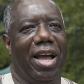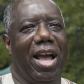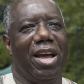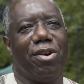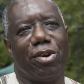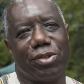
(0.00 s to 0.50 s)

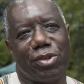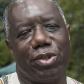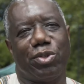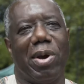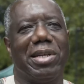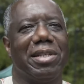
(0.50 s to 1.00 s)
And also
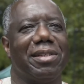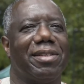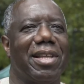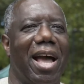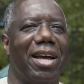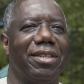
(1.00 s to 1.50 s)
to
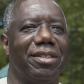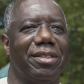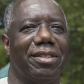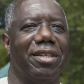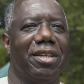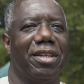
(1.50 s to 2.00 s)
understand
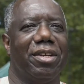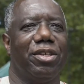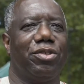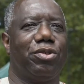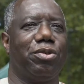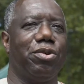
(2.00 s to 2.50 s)

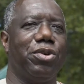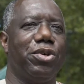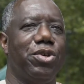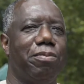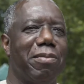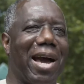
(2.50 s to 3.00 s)
true
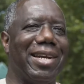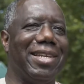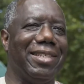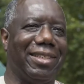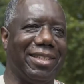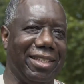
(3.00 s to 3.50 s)

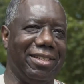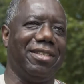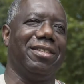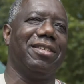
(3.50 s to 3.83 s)
humanity